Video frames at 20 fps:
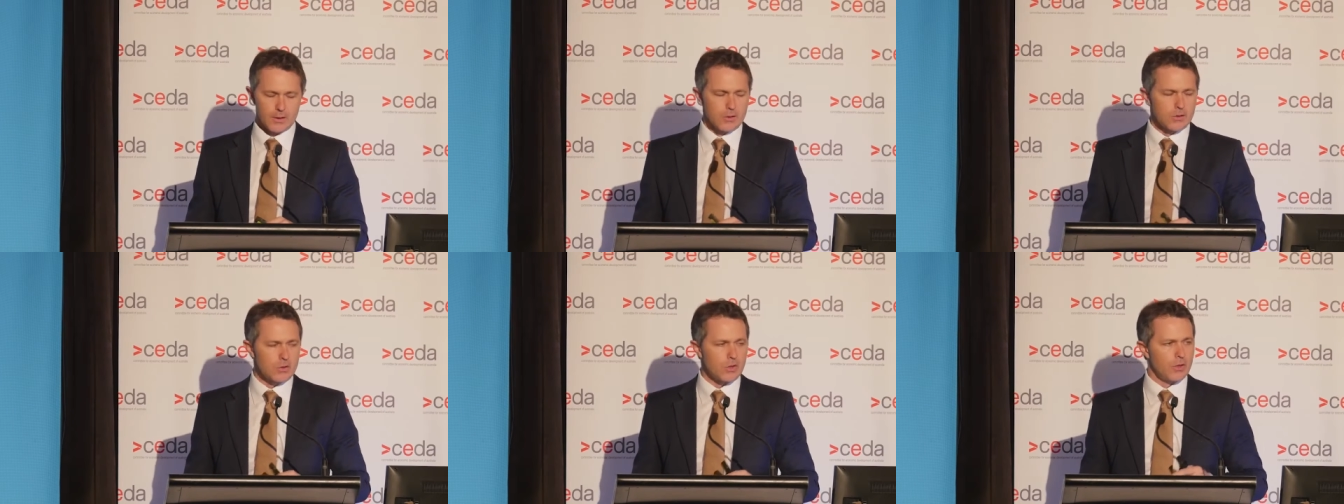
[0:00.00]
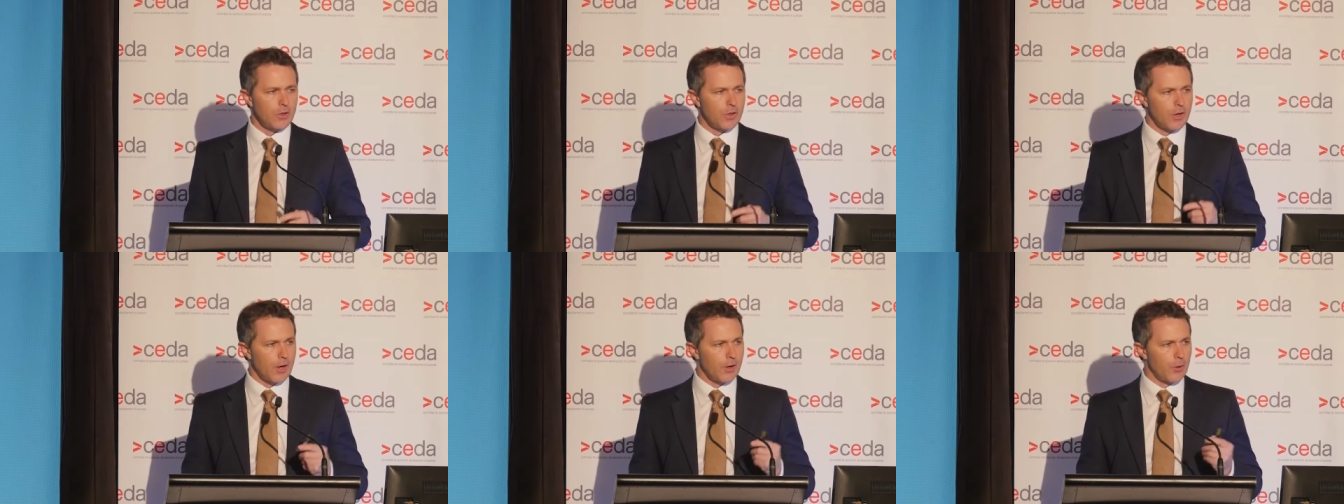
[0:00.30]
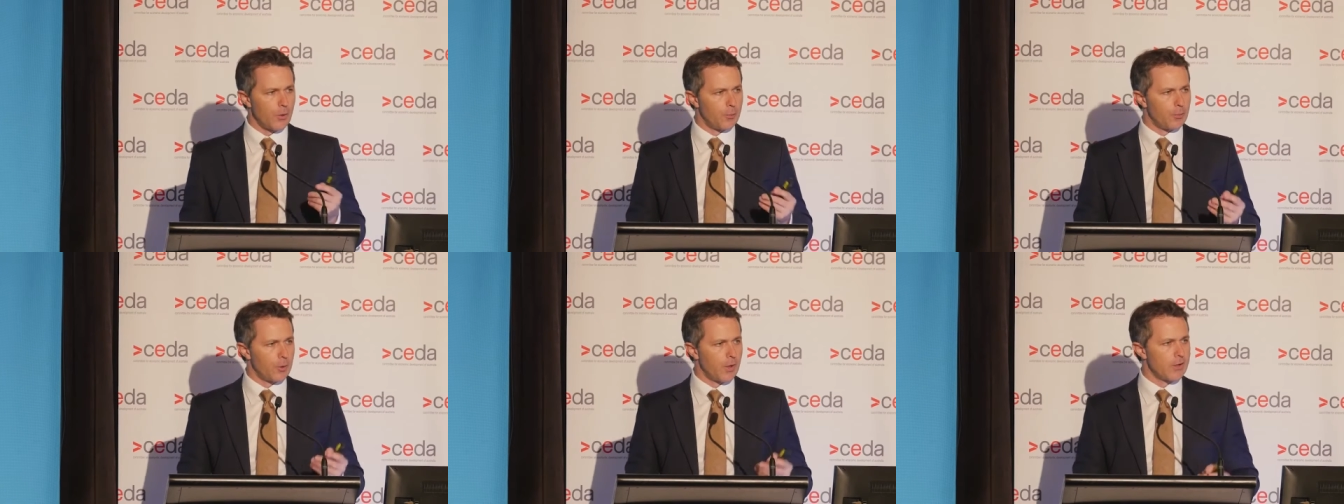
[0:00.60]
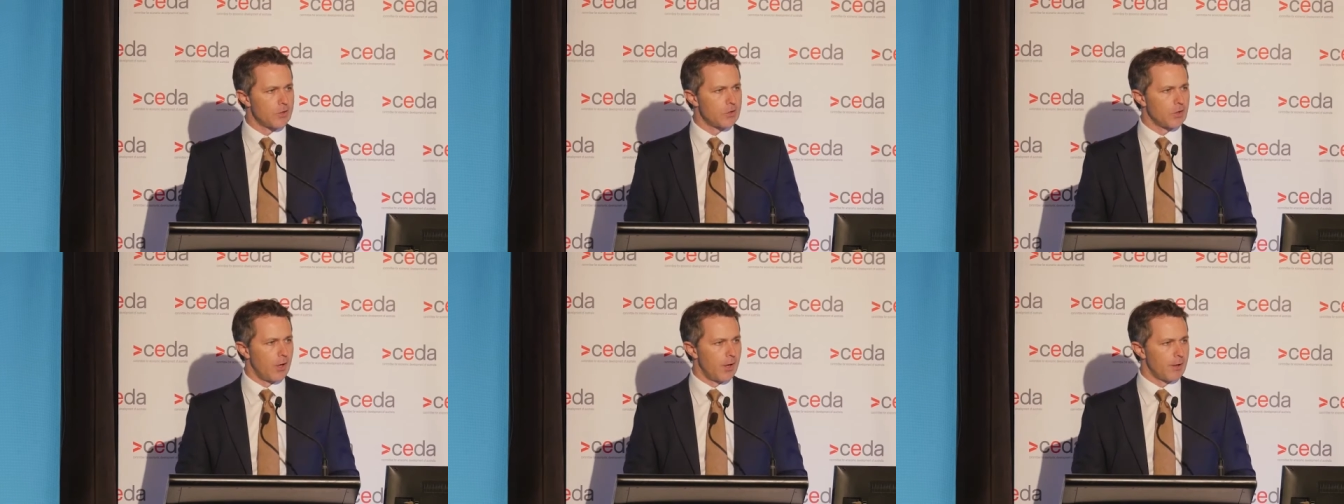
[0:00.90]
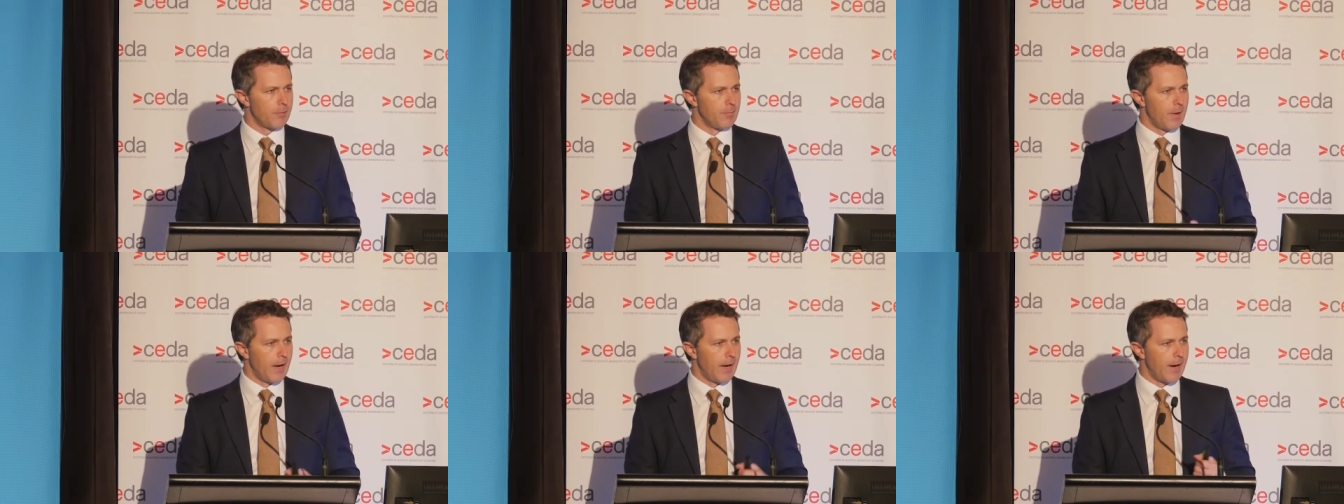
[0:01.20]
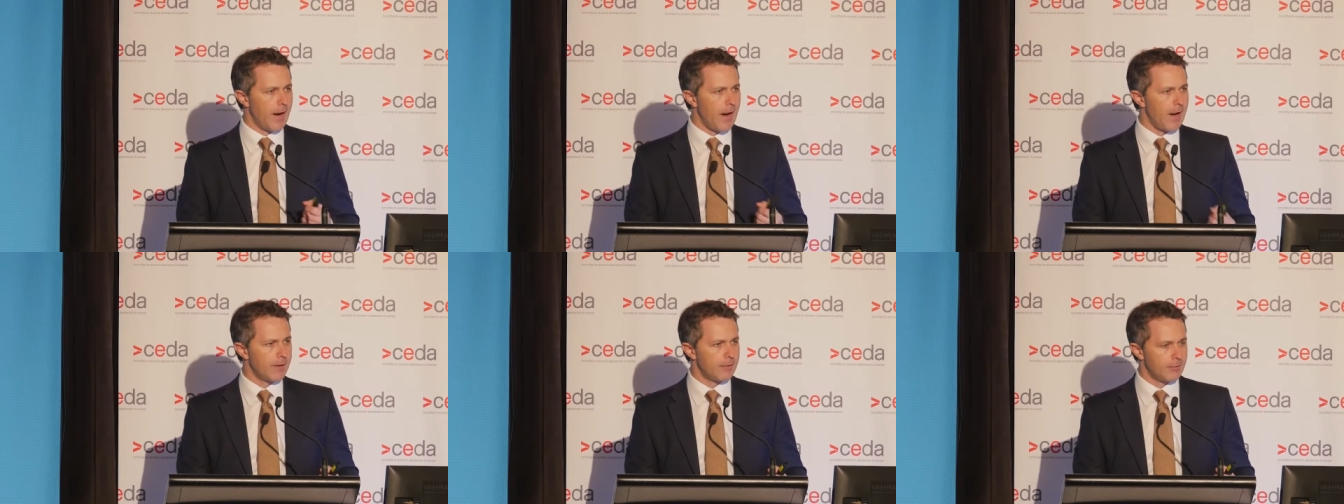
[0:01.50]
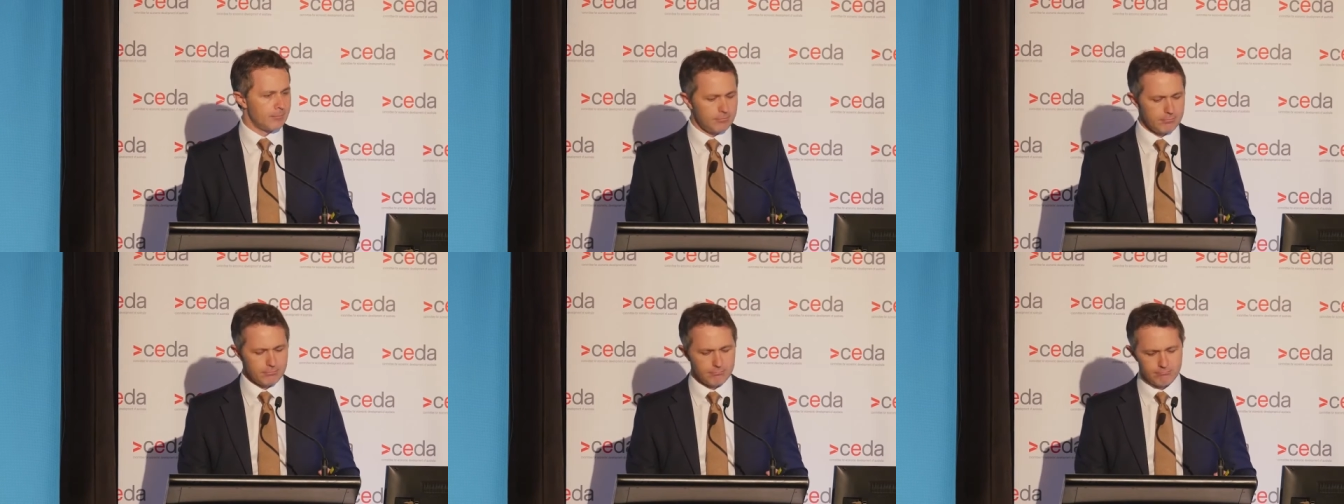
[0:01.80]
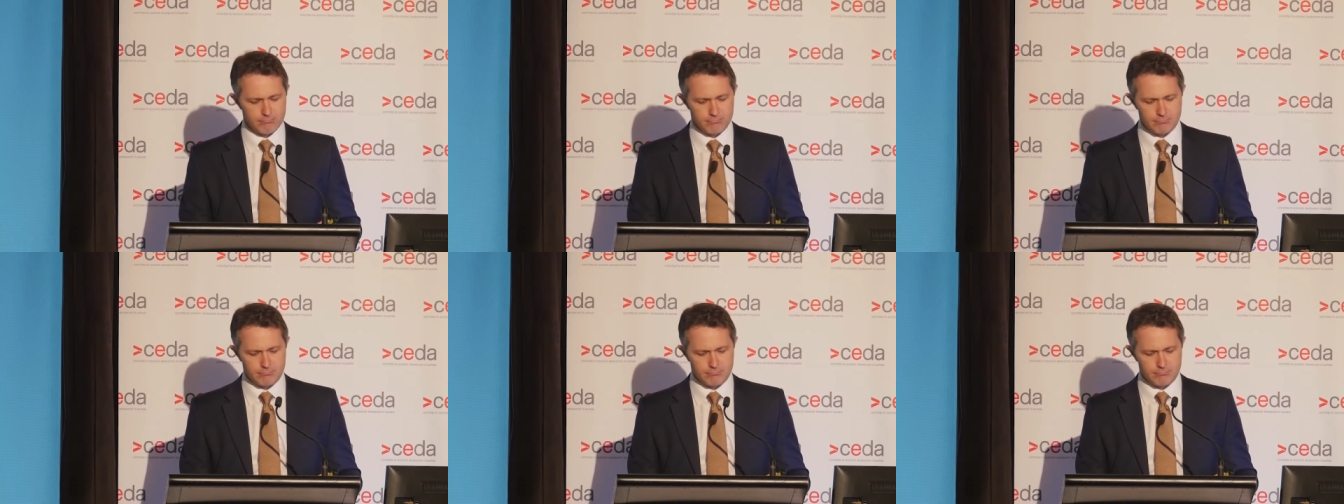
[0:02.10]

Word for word: So you go to a place like Manhattan